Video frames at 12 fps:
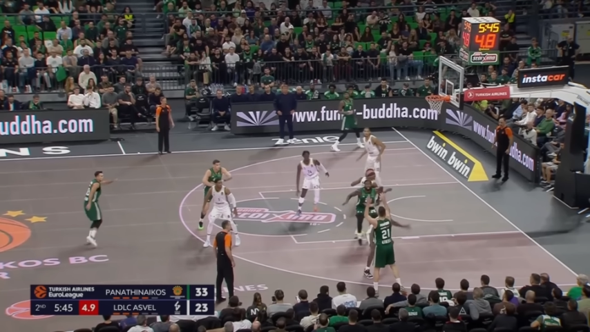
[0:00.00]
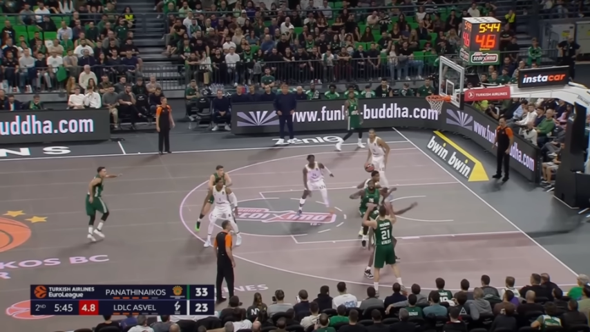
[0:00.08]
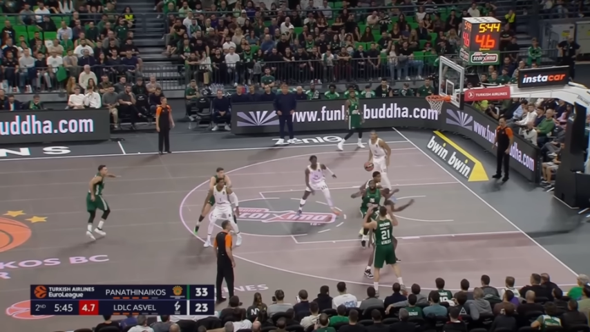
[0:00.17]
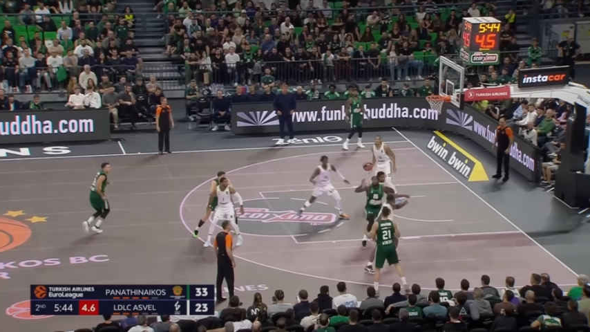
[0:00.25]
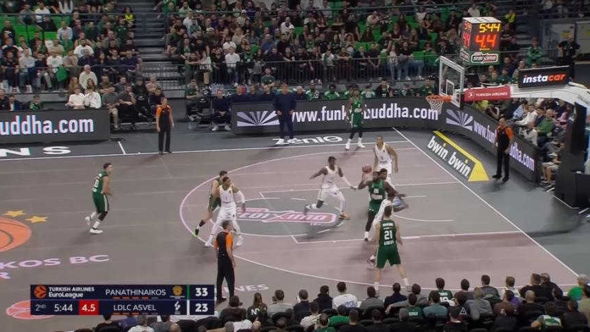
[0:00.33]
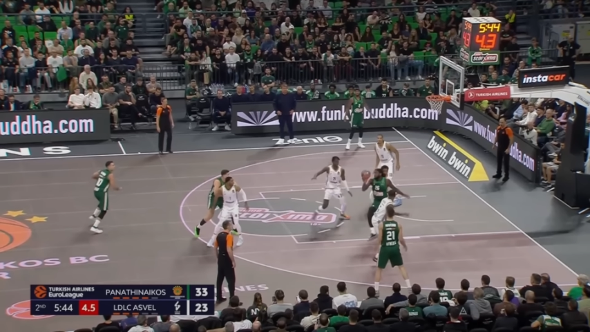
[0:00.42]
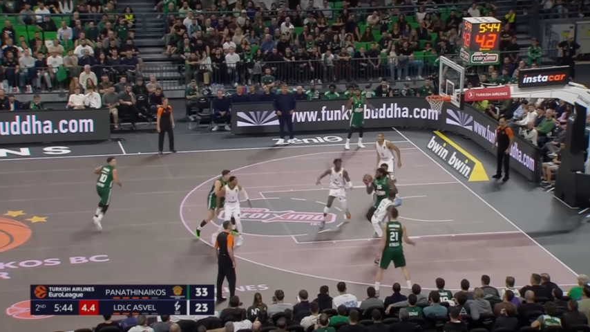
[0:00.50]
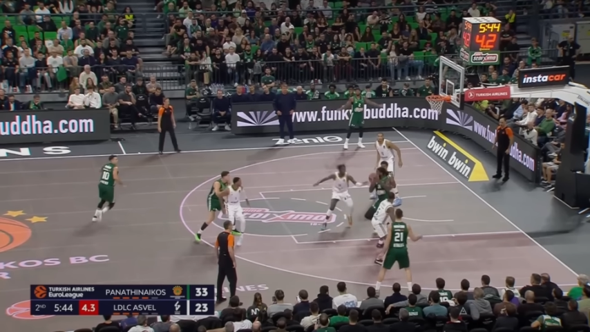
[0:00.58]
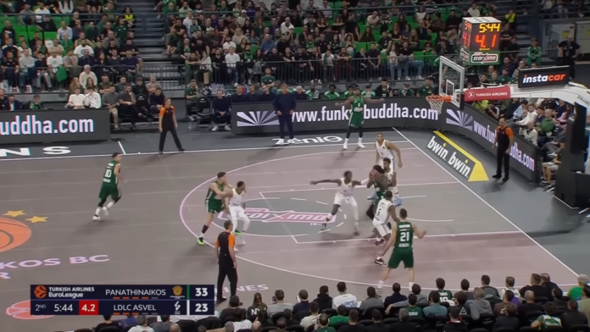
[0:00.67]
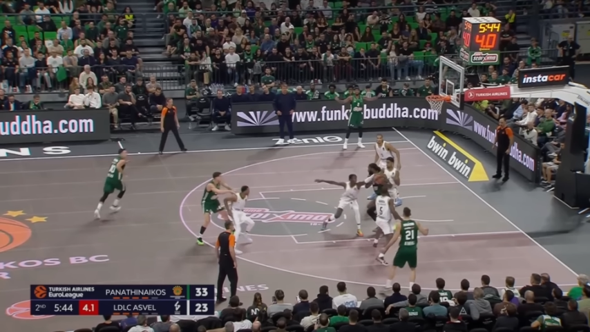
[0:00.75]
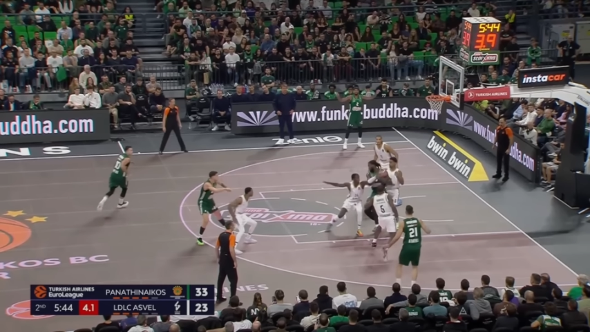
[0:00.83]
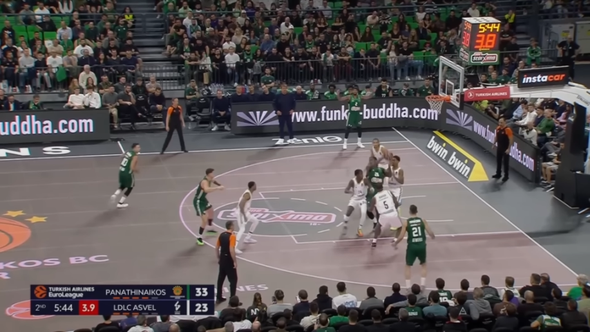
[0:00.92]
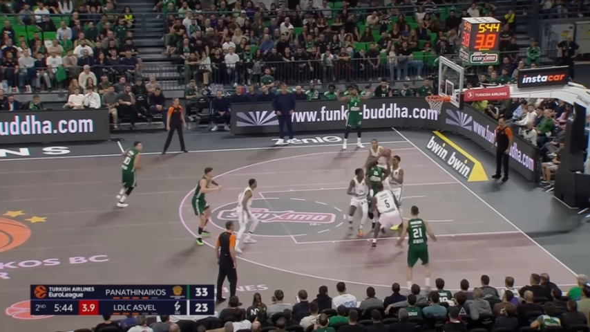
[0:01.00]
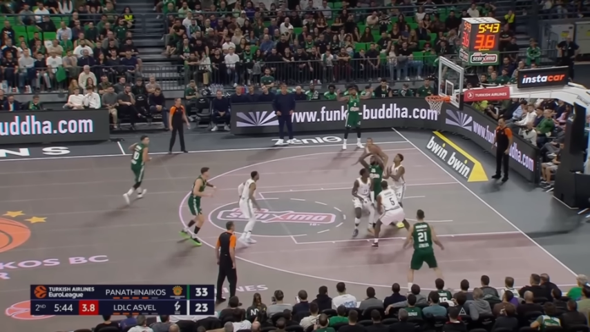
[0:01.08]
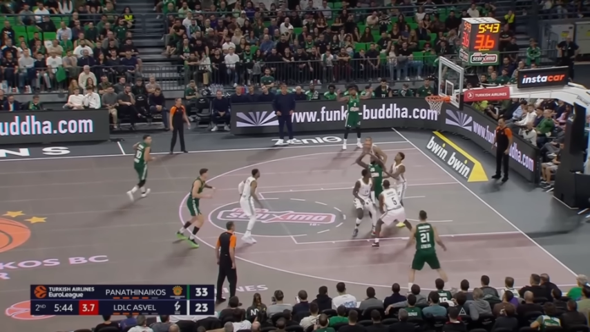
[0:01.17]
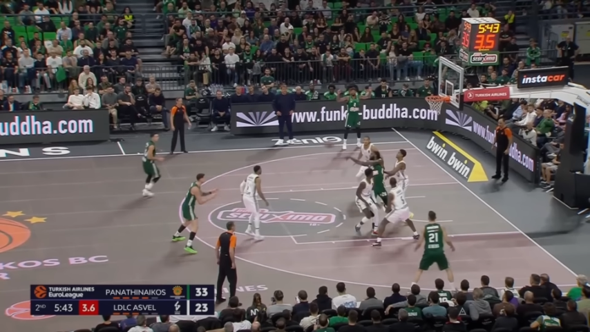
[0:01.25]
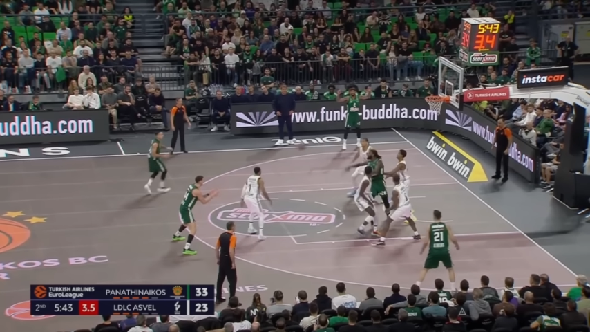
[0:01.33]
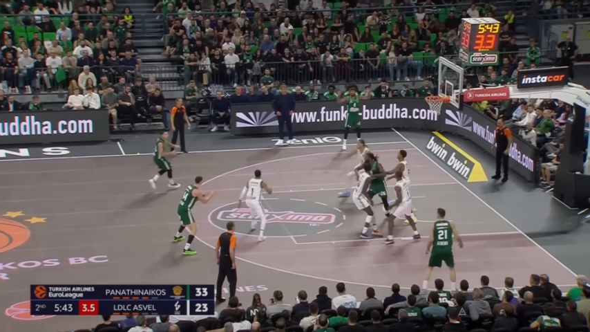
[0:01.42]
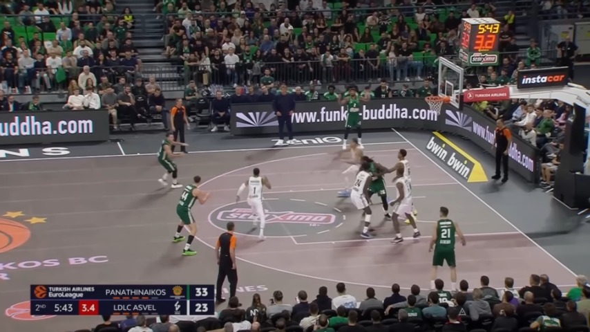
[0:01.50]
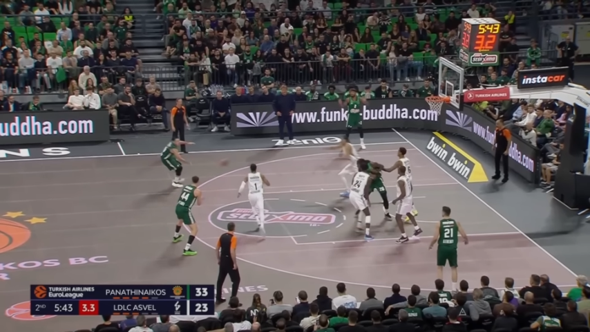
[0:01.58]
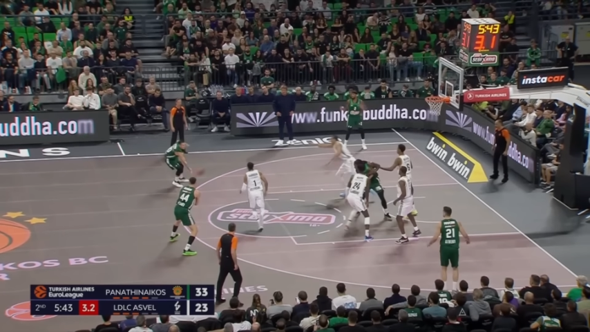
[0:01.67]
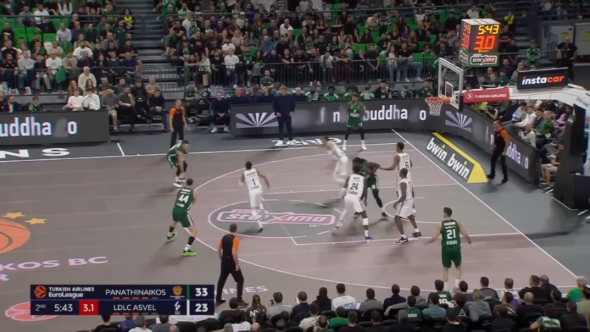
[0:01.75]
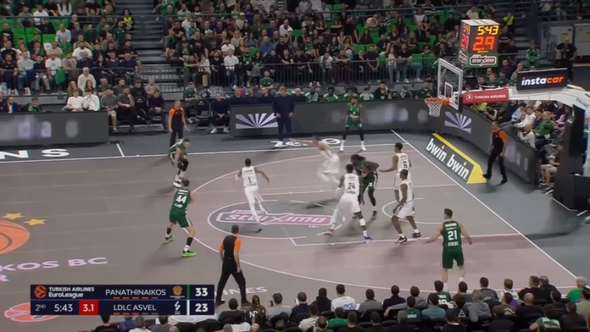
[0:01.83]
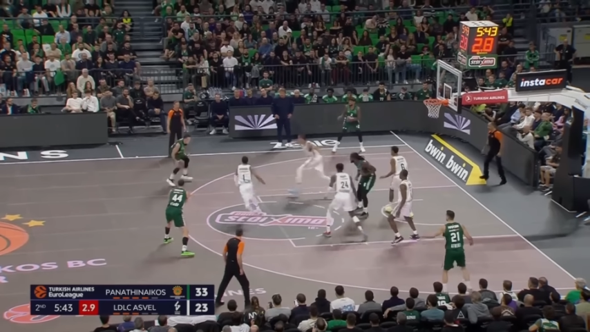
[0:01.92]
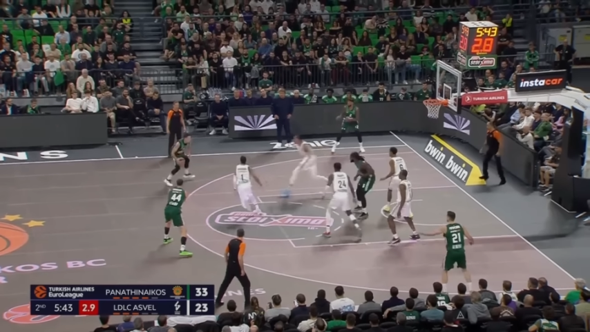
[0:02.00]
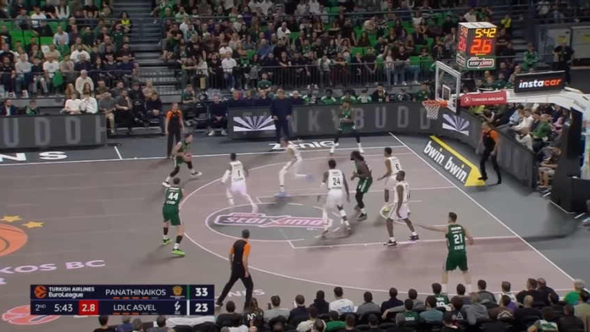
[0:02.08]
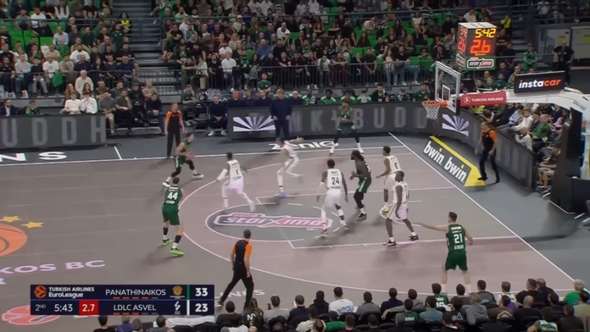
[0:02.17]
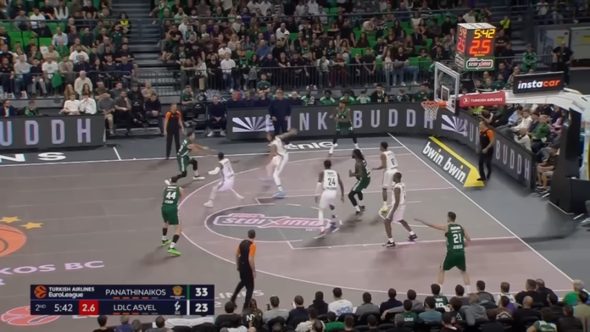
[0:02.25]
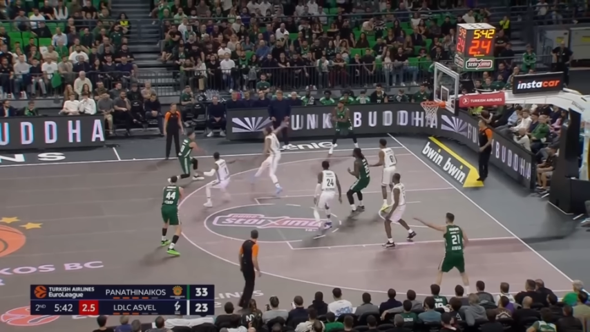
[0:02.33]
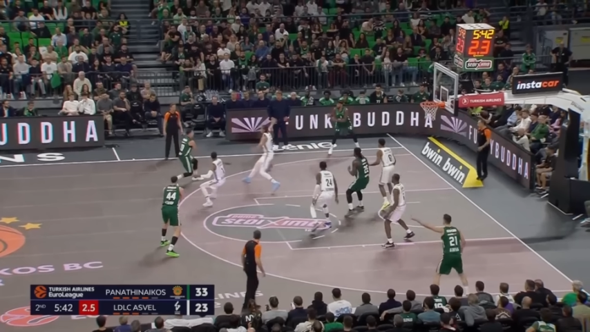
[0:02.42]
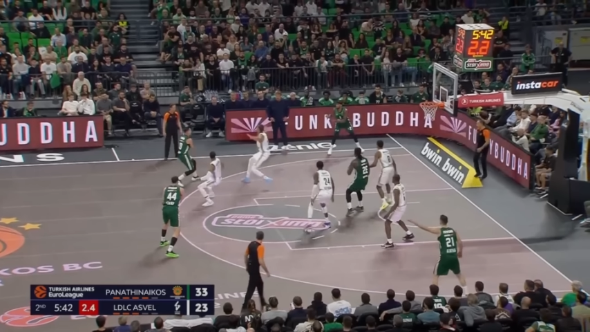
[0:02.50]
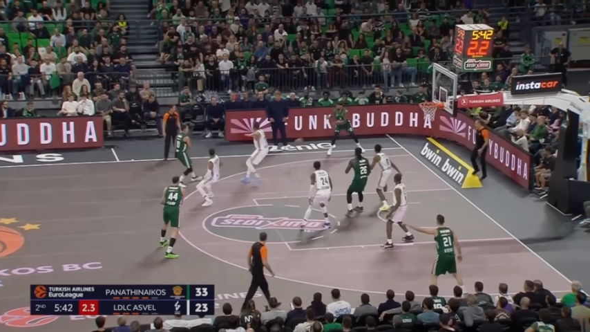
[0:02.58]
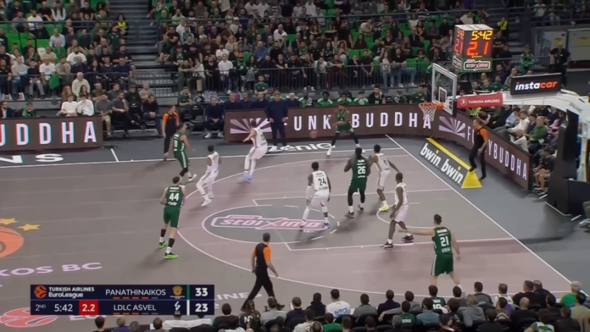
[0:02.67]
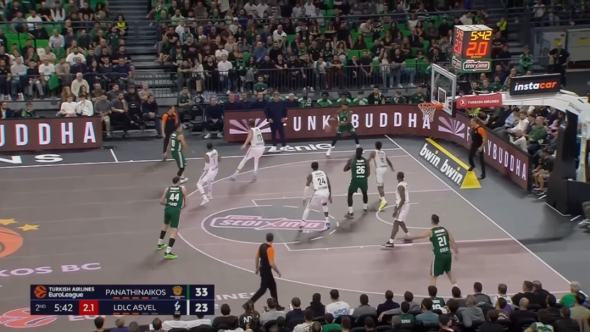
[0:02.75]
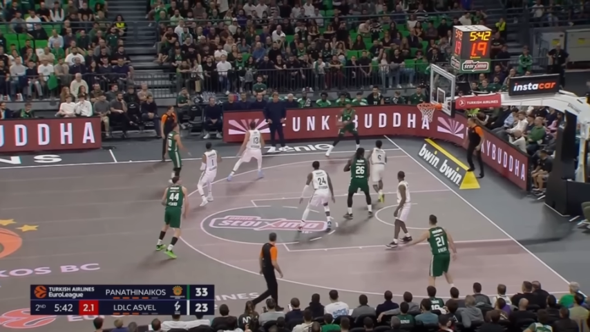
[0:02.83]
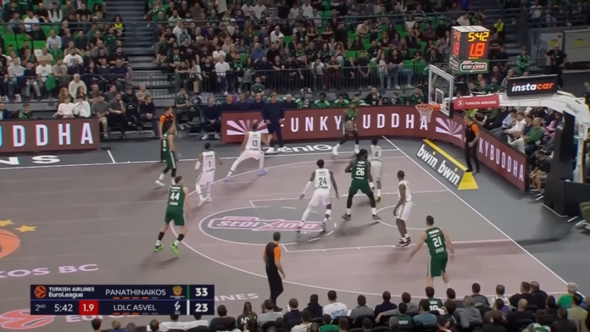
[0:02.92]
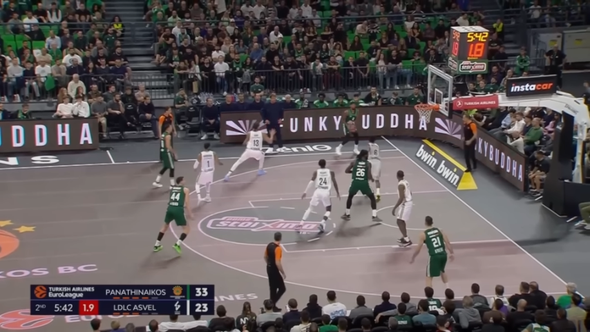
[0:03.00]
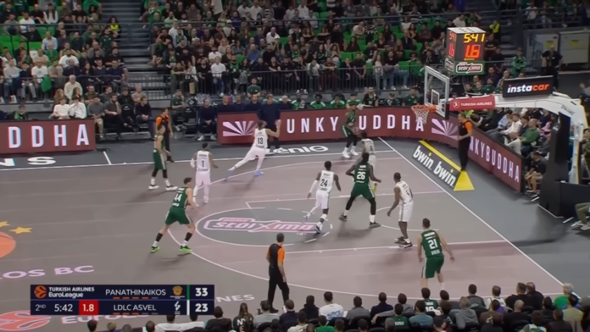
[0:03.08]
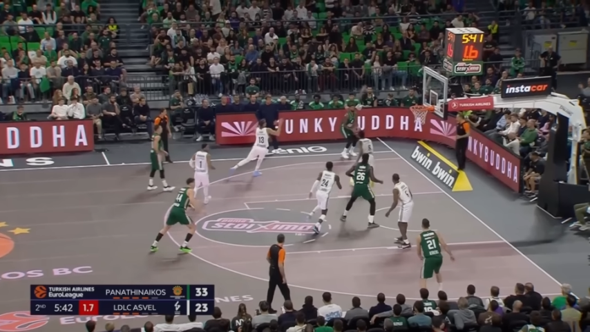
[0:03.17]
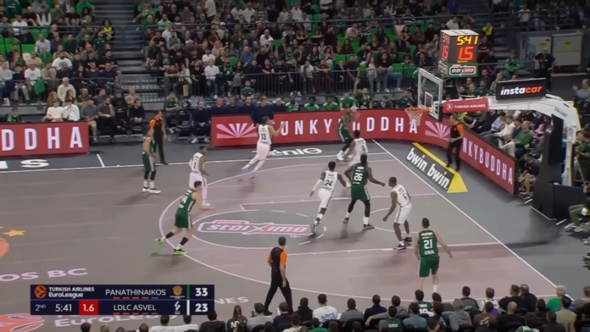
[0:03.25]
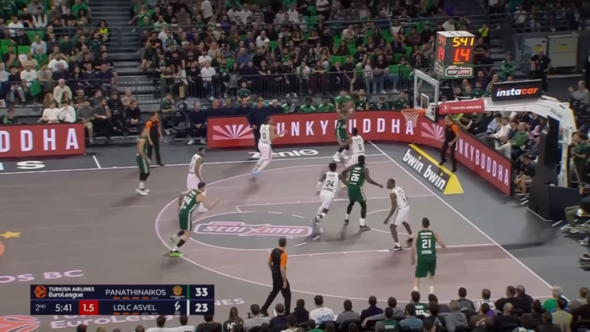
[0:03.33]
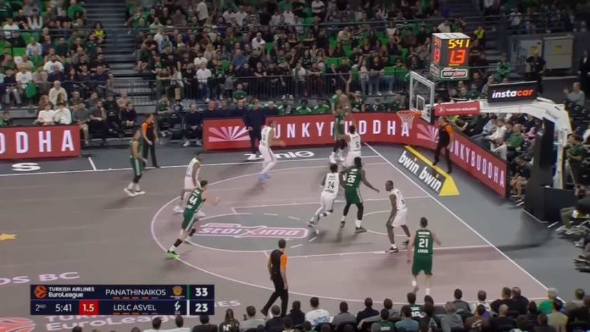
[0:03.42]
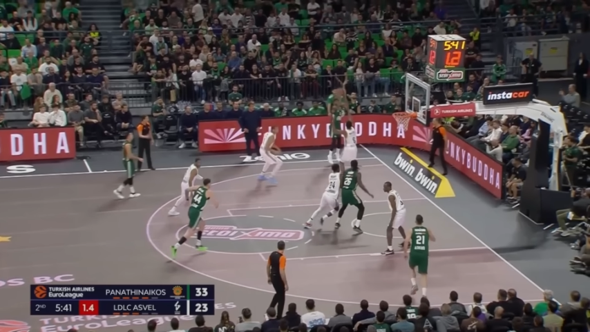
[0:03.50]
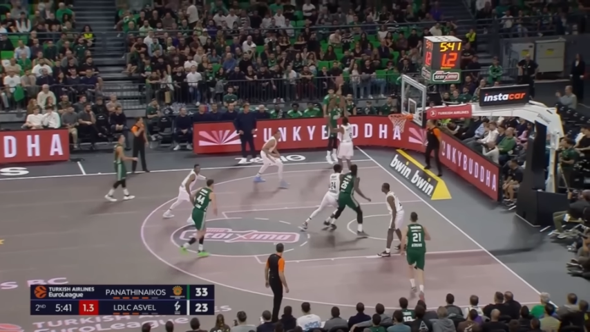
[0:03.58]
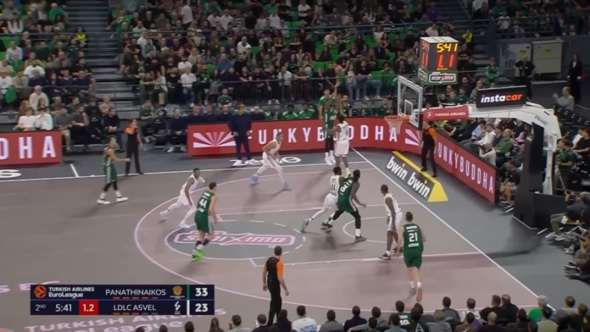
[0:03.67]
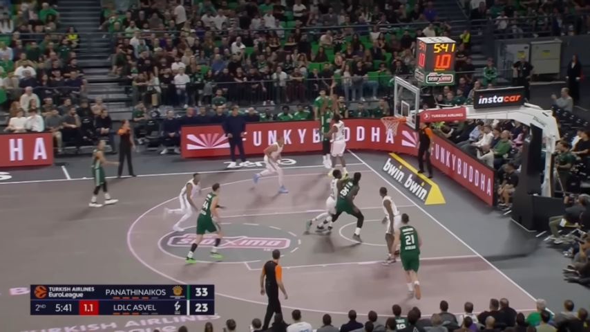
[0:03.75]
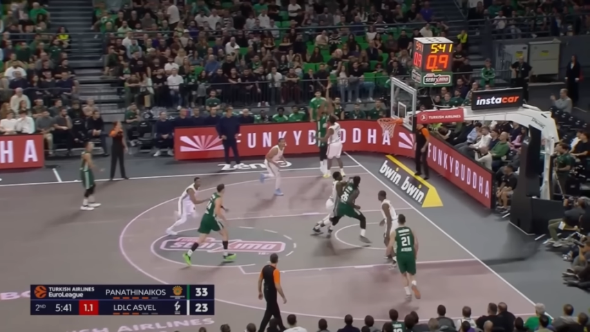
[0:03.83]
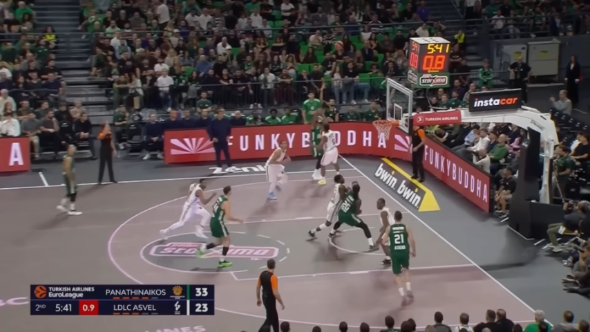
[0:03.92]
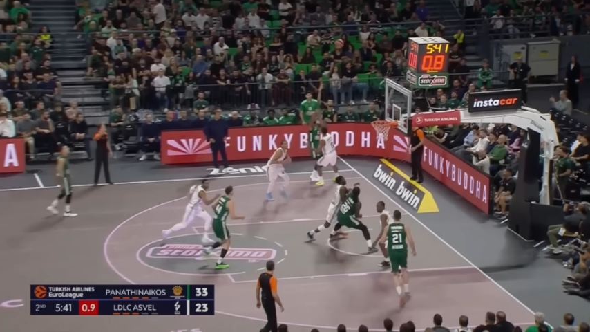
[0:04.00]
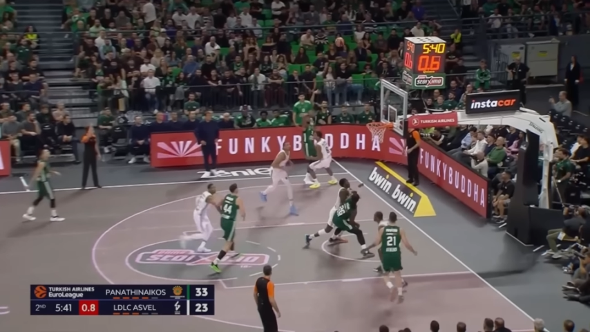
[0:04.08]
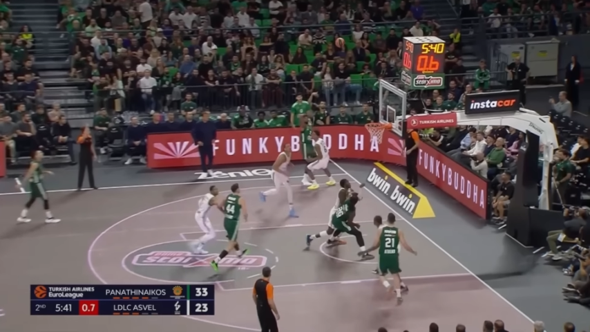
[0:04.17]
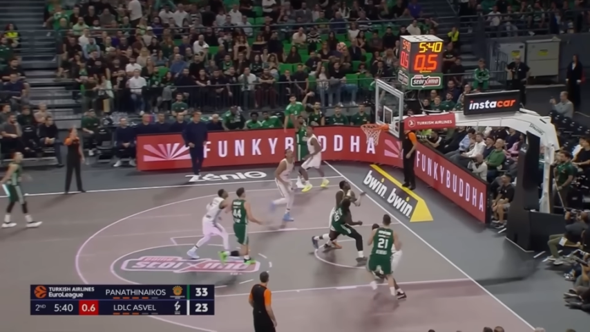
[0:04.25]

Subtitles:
No face is visible, so there are no lips to read.